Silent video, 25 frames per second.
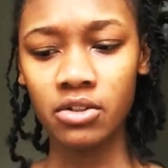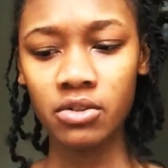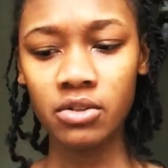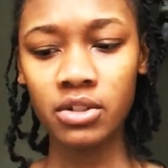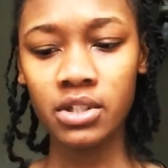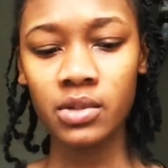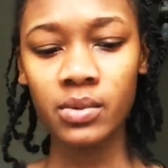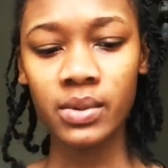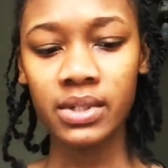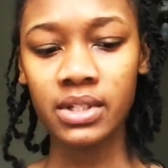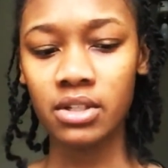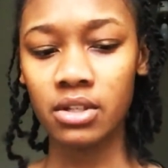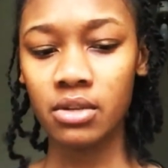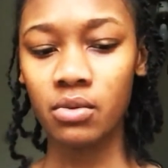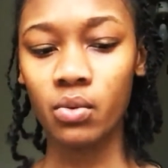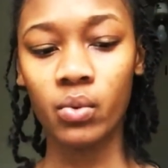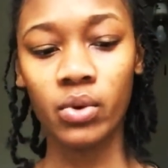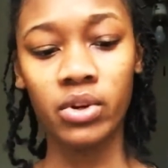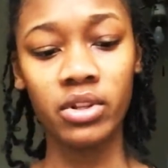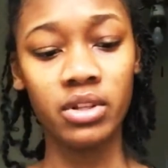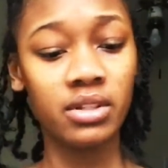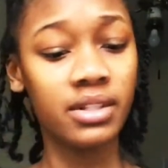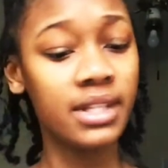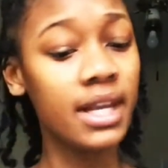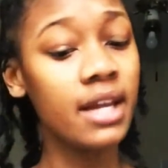Students
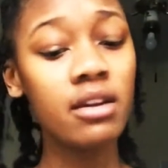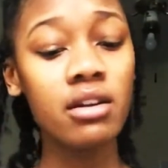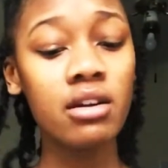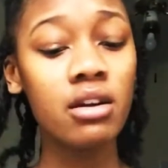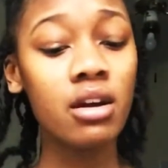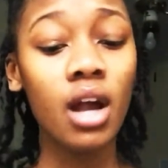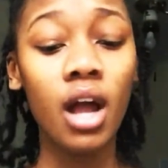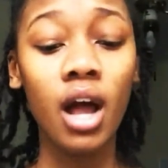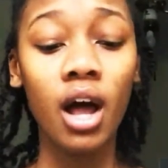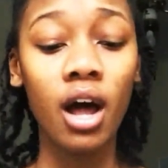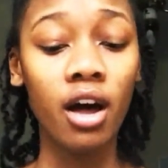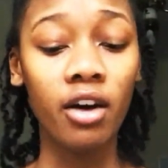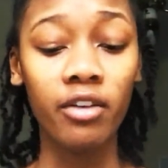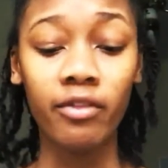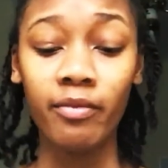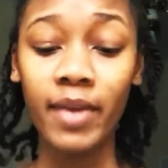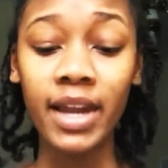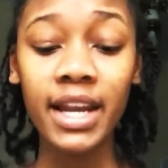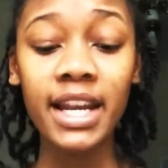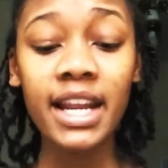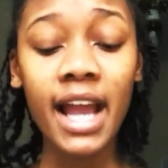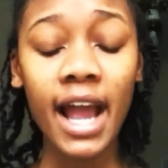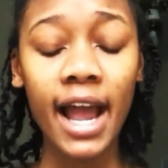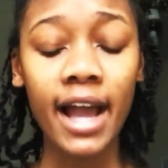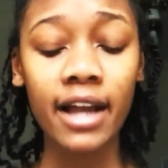were the center of
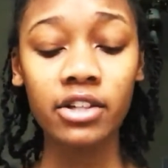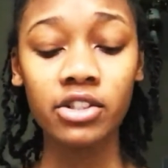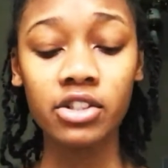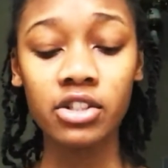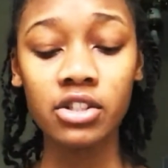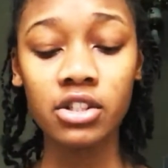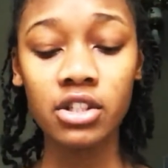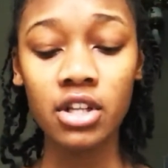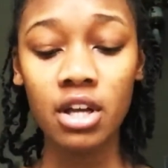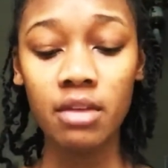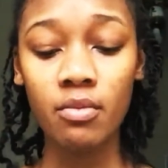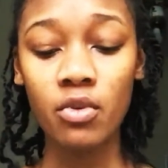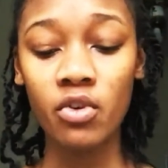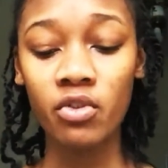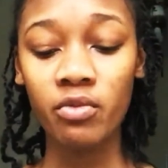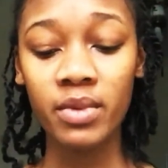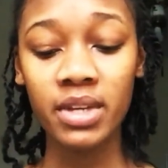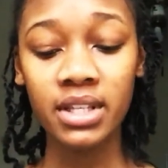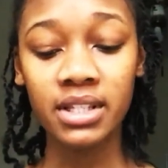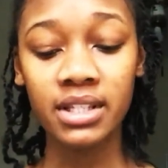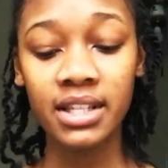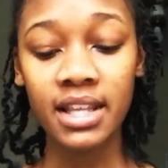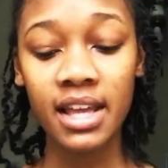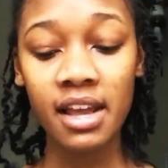many actions and movements.